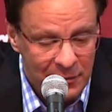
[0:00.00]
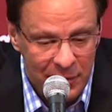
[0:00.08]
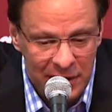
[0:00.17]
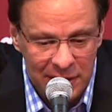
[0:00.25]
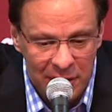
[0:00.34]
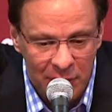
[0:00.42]

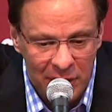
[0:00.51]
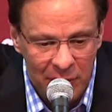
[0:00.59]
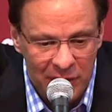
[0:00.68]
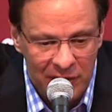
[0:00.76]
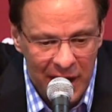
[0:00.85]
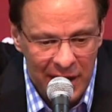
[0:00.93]
But that
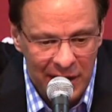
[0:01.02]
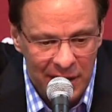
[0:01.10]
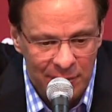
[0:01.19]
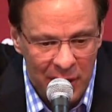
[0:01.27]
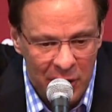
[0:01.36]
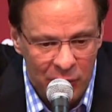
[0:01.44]
we've got to
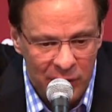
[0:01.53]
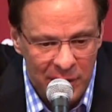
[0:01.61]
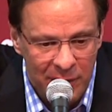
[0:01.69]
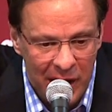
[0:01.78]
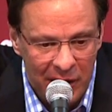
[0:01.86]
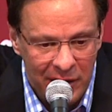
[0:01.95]
get better
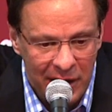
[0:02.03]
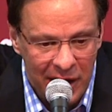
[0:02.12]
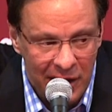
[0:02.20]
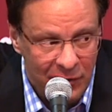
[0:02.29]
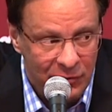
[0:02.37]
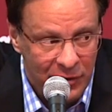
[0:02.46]
rebounding
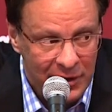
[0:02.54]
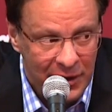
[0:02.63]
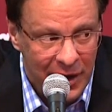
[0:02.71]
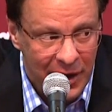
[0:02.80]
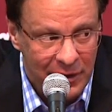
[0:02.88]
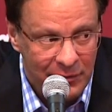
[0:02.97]
out of our front
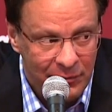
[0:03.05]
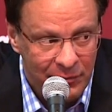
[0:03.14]
line.